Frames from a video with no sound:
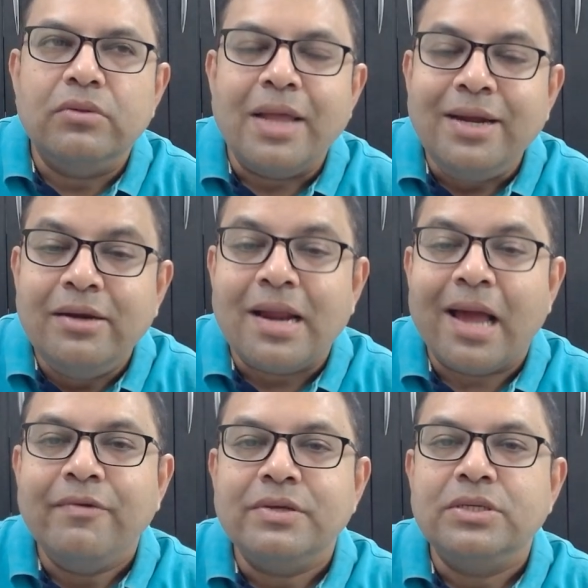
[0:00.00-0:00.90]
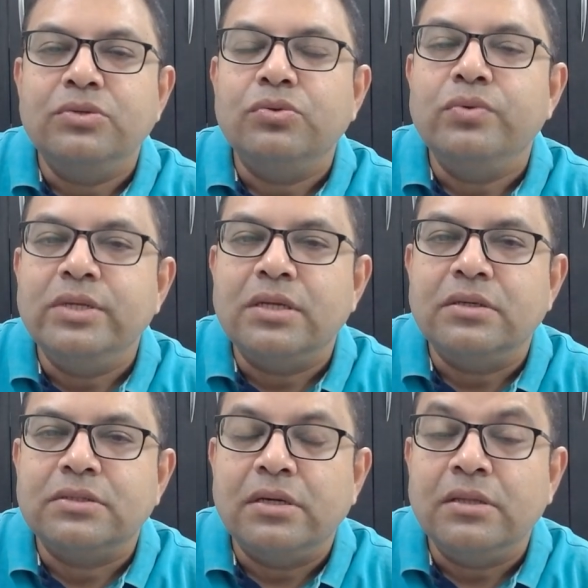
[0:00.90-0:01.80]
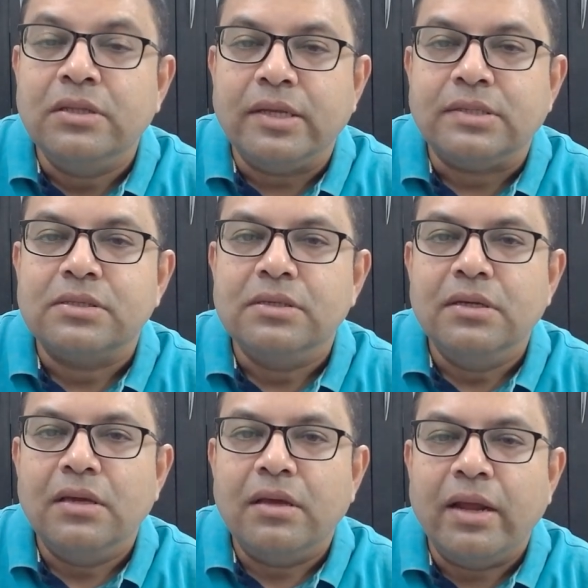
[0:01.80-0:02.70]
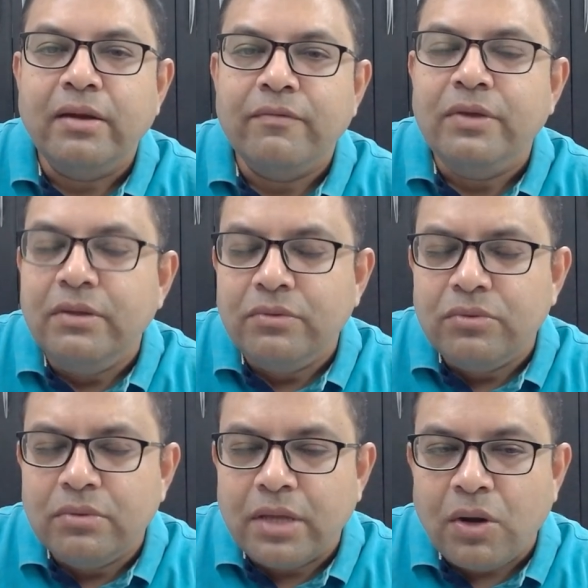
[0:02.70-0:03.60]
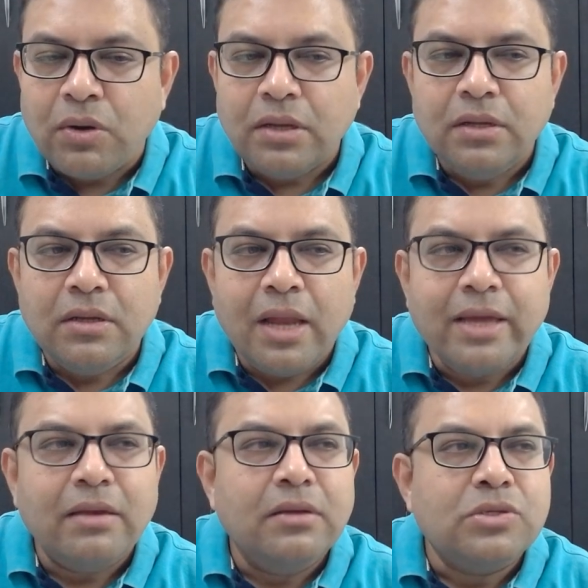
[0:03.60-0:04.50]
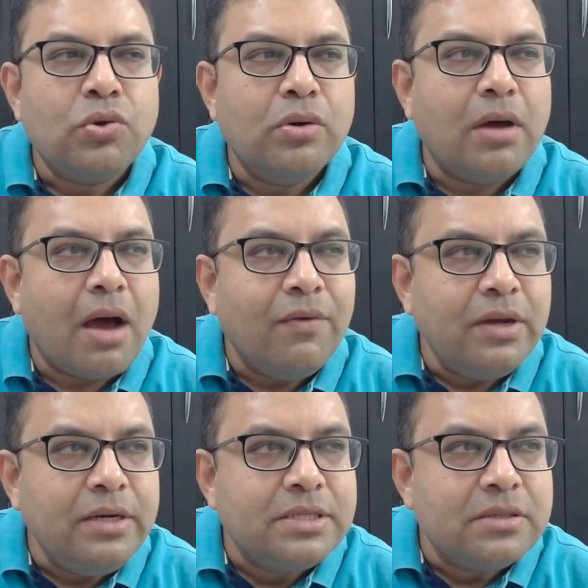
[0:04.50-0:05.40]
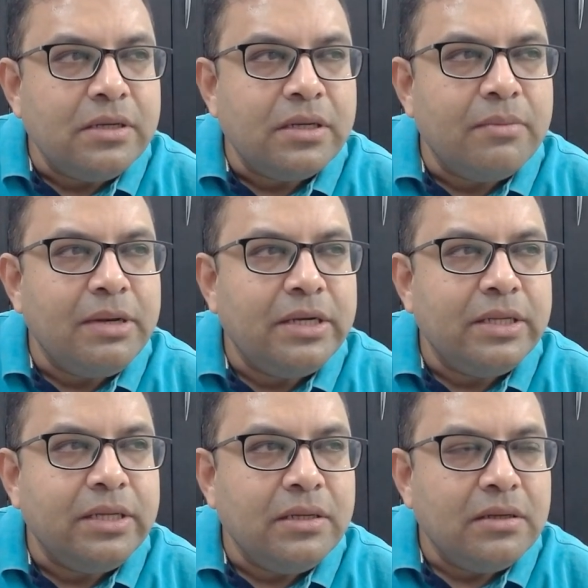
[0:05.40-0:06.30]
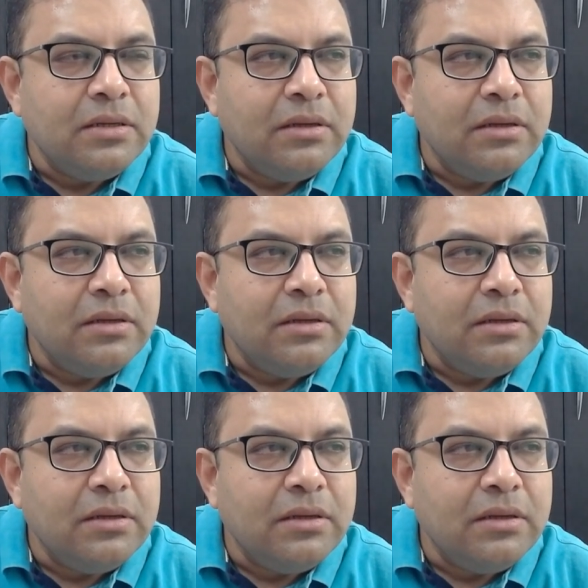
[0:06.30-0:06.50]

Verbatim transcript: that drive us into doing certain things right we cannot like so our discerning ability